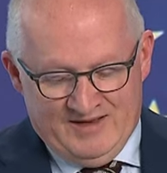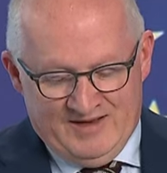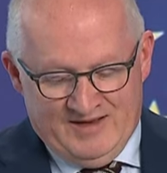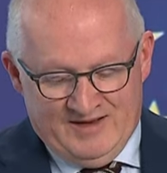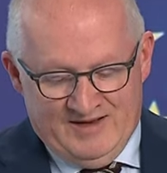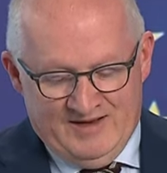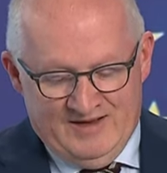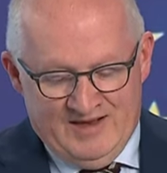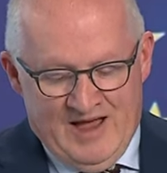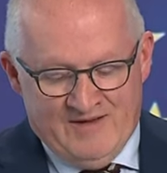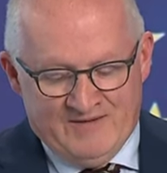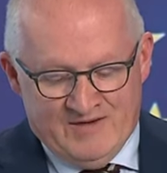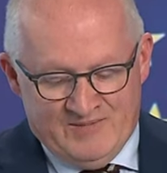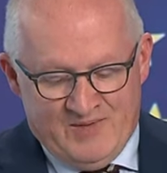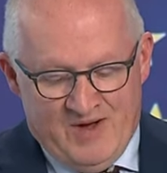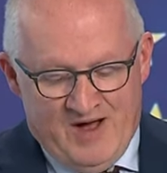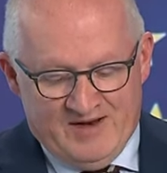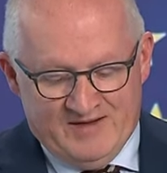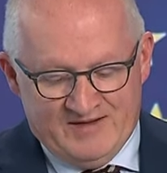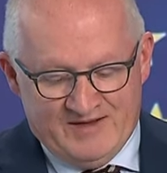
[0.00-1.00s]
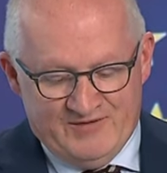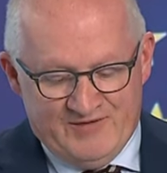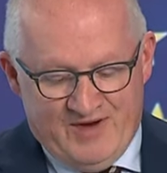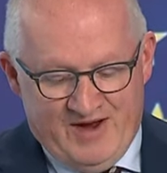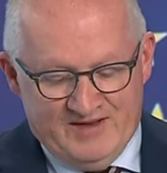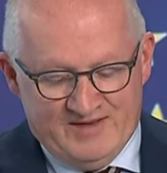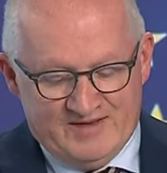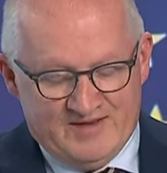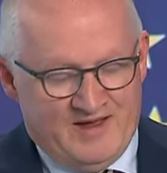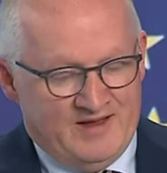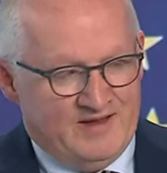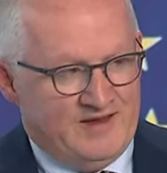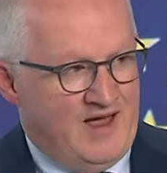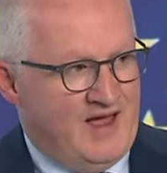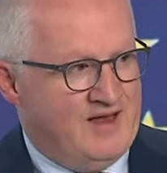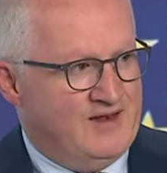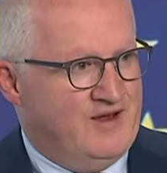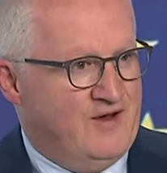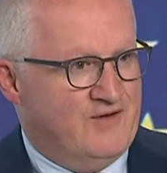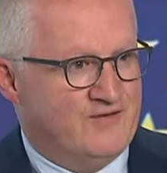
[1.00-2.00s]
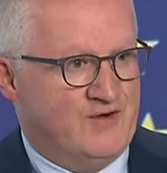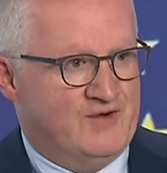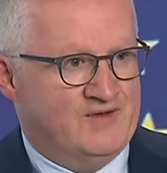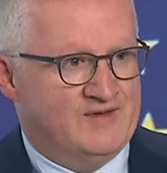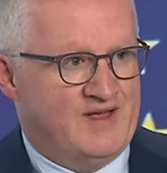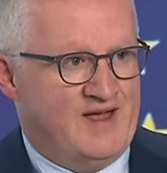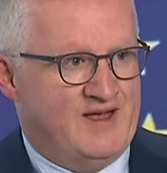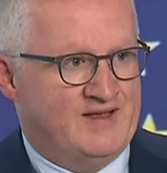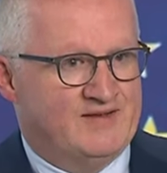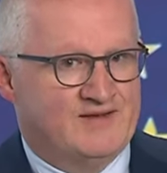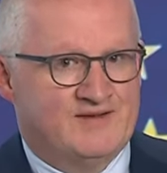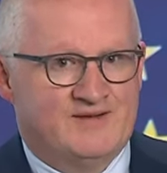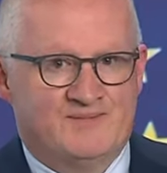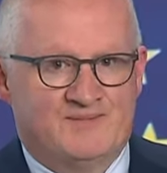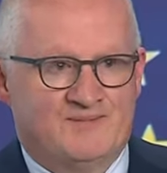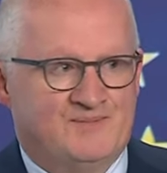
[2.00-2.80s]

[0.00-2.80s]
level of policy rates and the overall stance.